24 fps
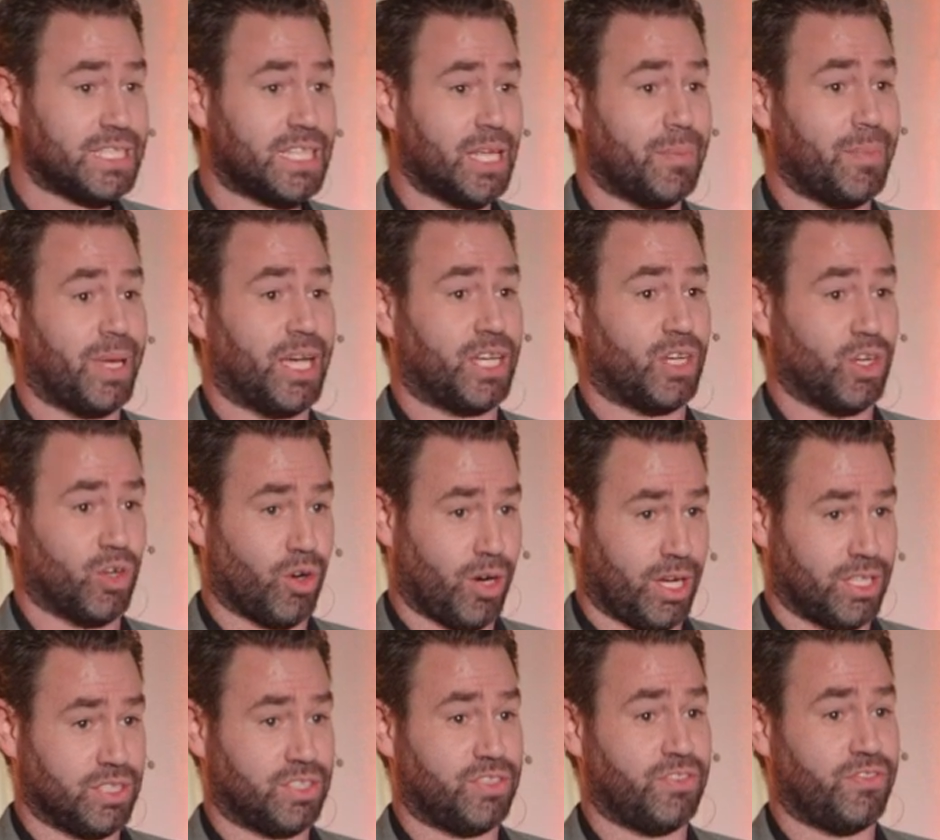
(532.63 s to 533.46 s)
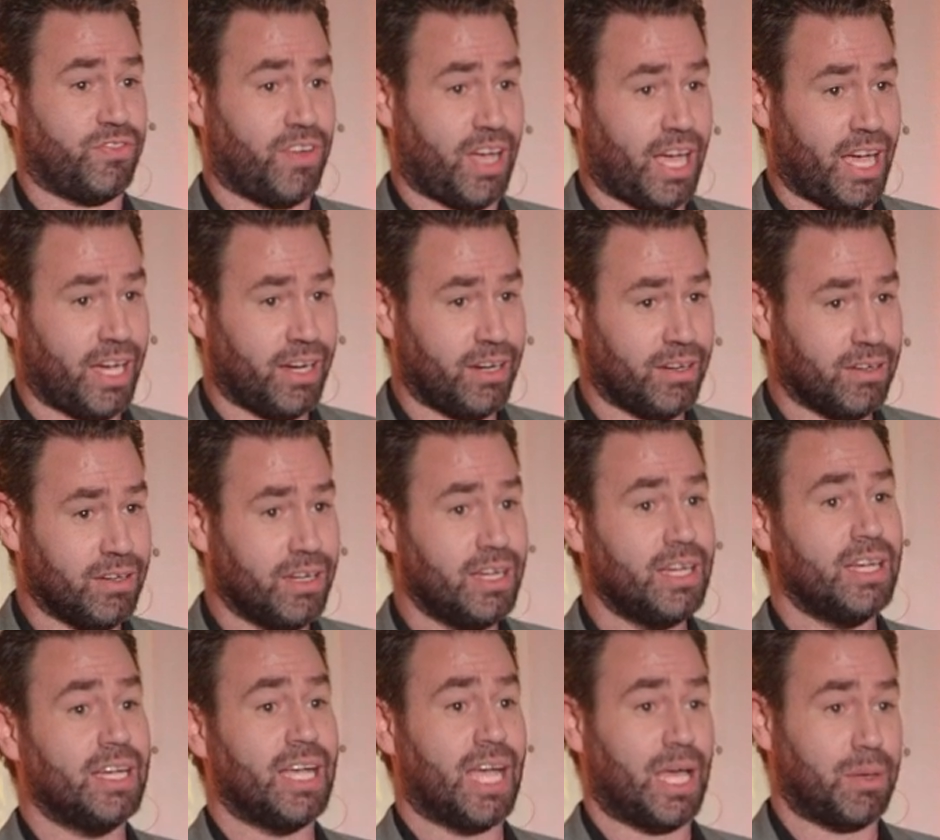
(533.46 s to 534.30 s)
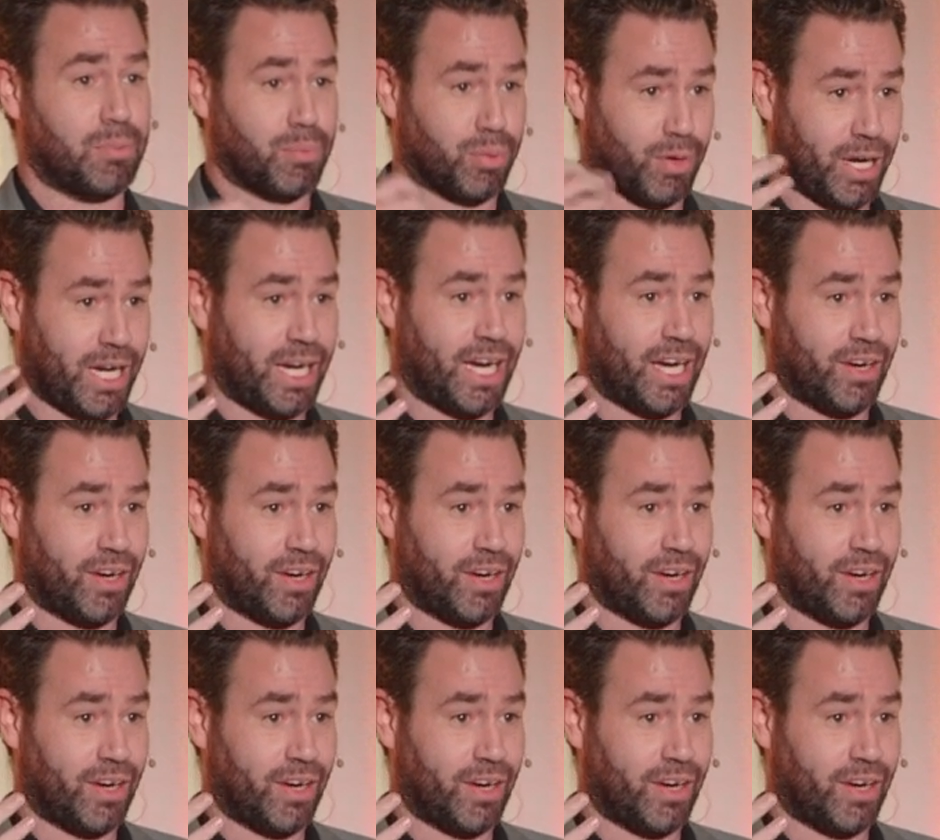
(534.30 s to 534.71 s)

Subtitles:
they make neurons fire and brain